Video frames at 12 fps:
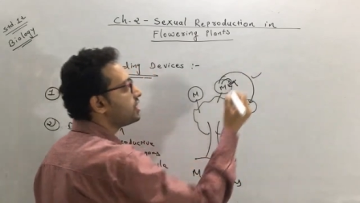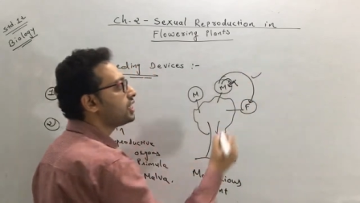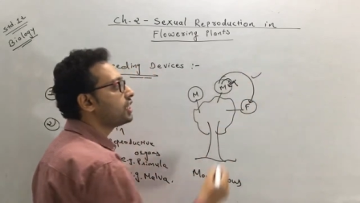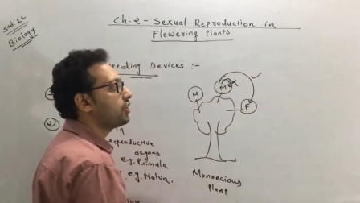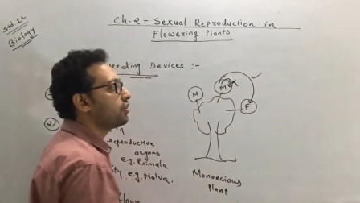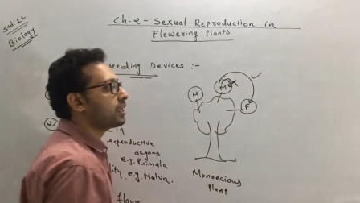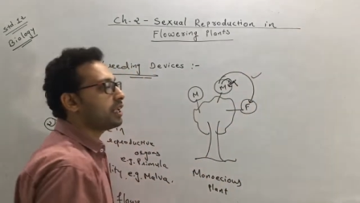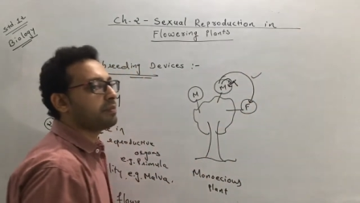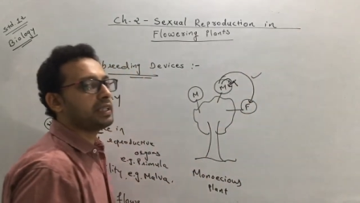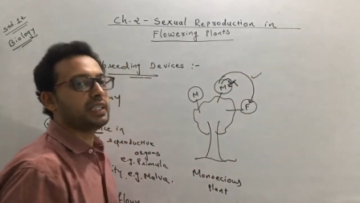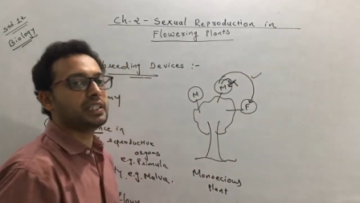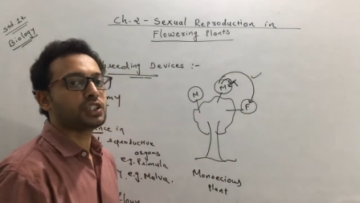
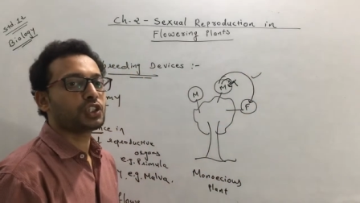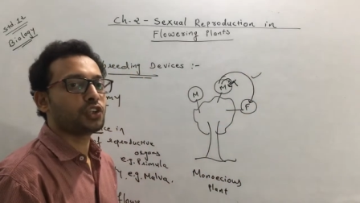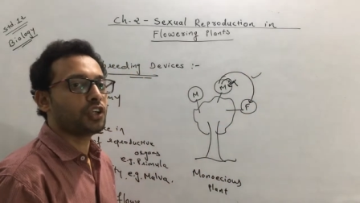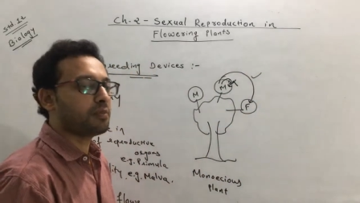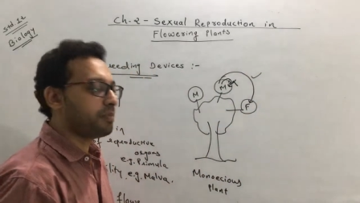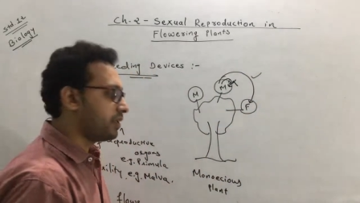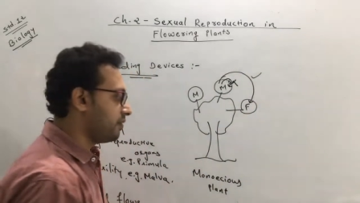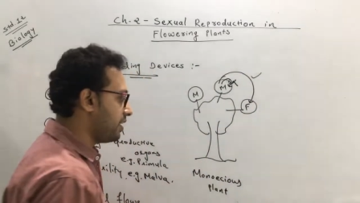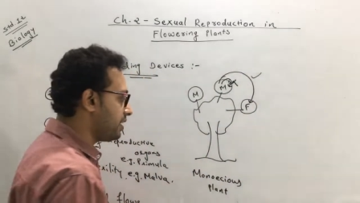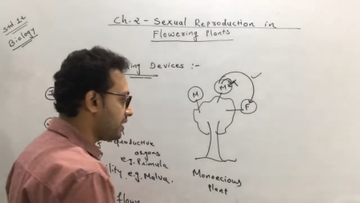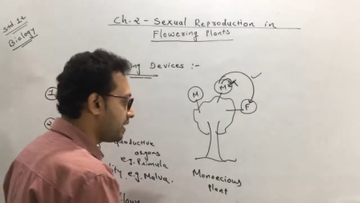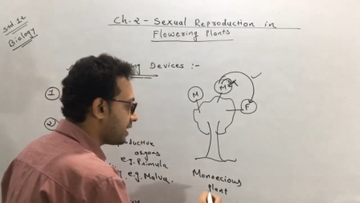geitonogamy is not
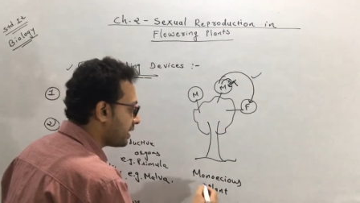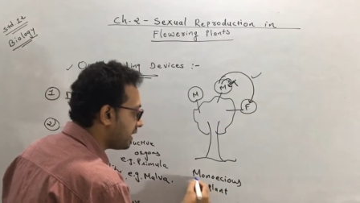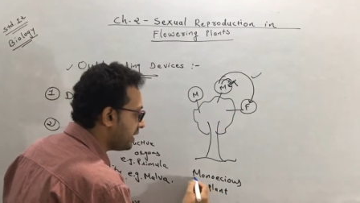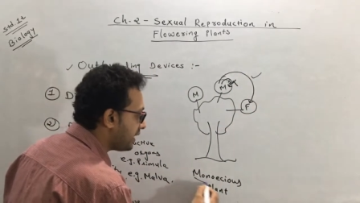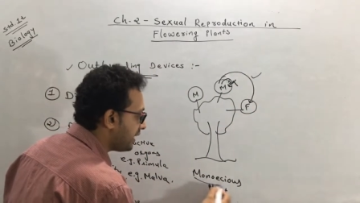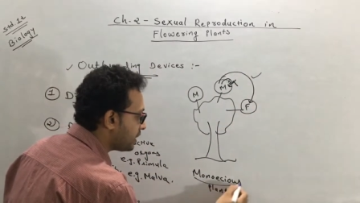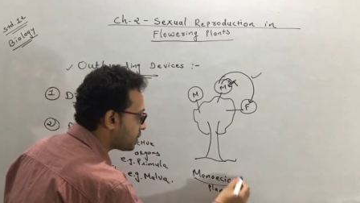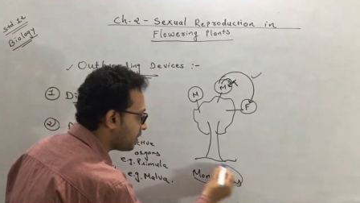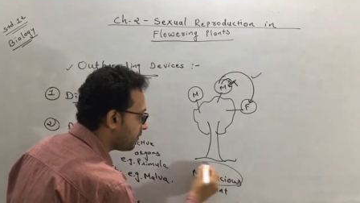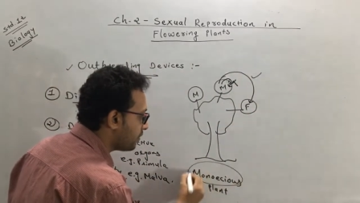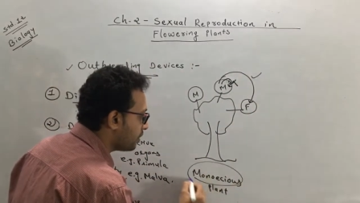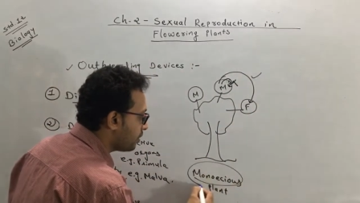prevented in case
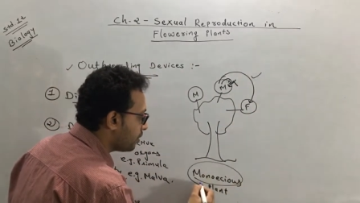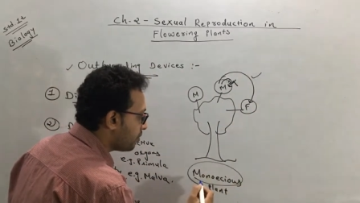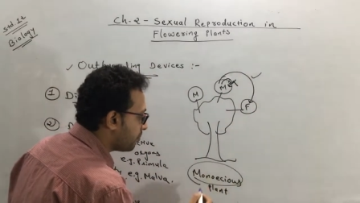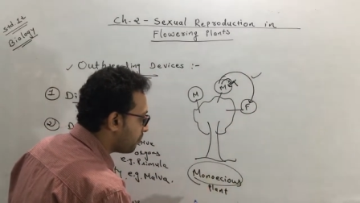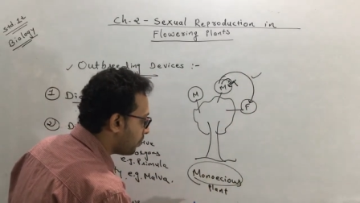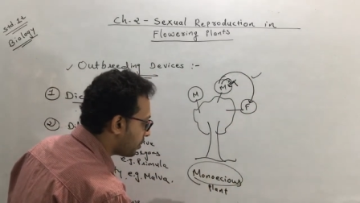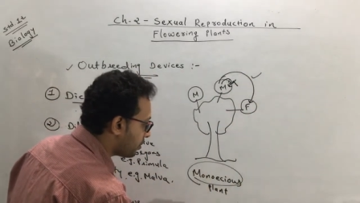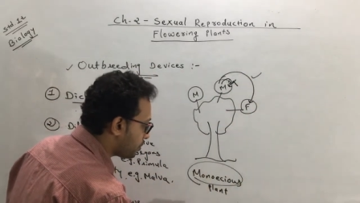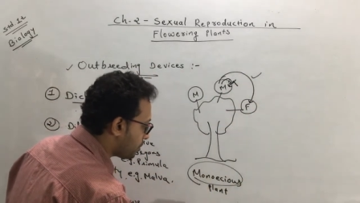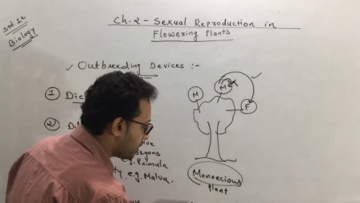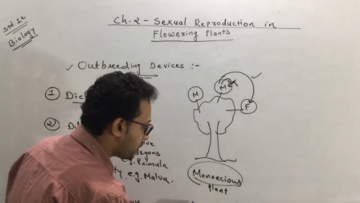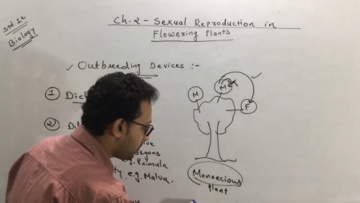of
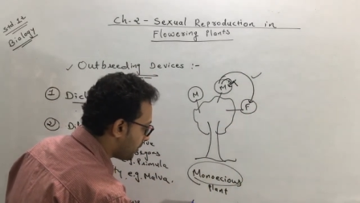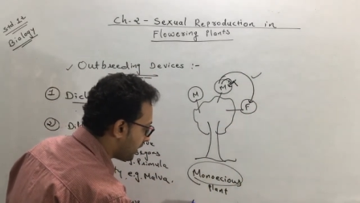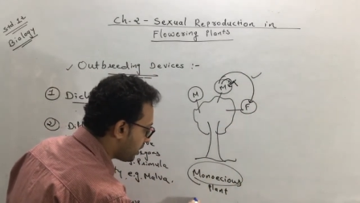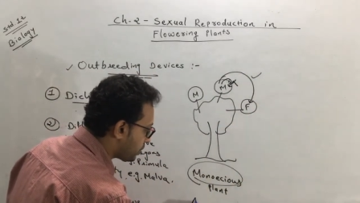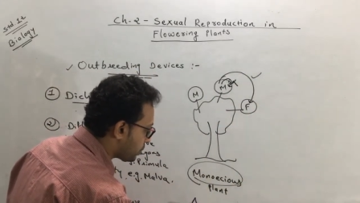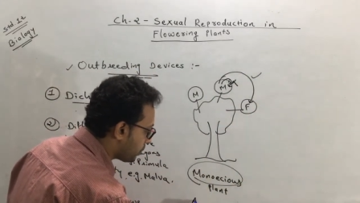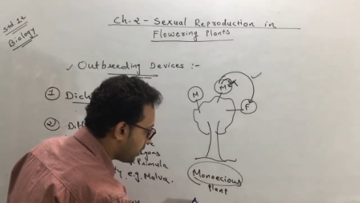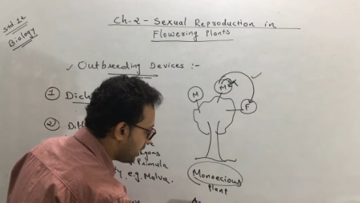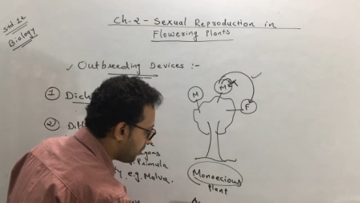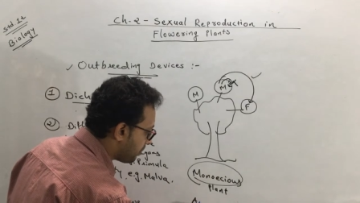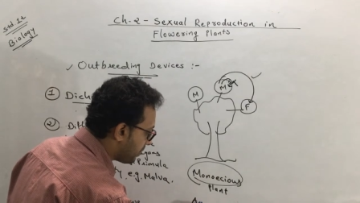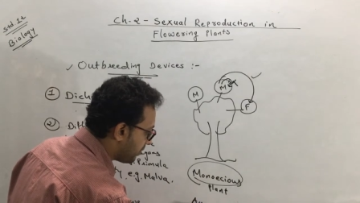monoecious plant. So it